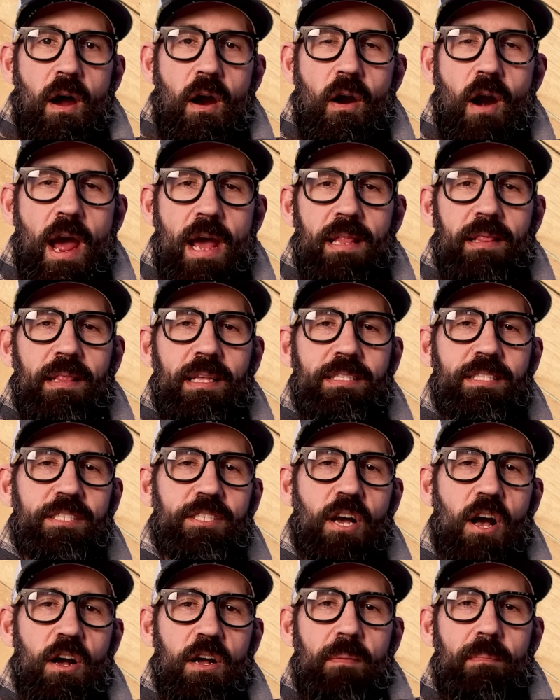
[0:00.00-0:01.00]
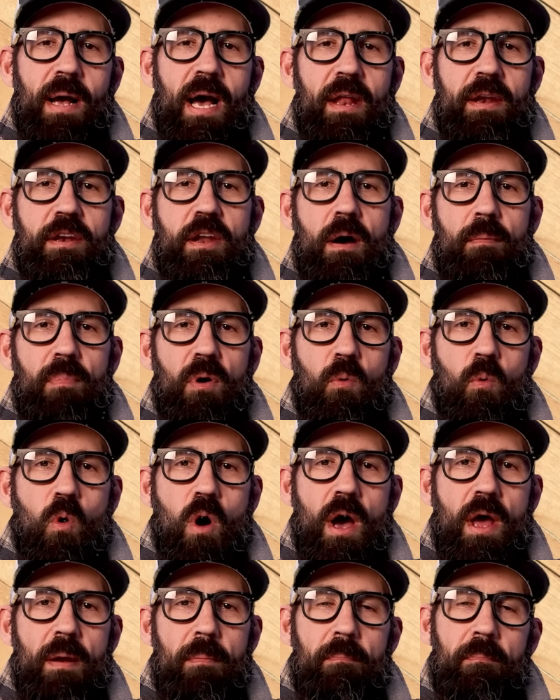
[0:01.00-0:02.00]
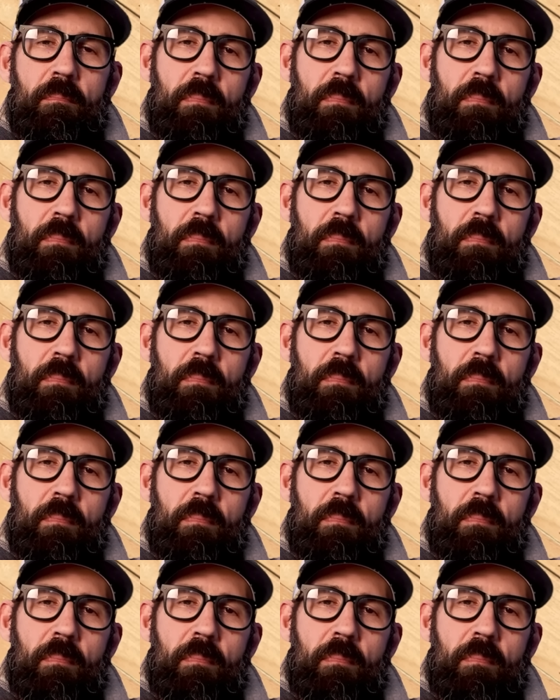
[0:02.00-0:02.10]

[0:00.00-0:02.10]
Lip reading: All right, let's talk about number one.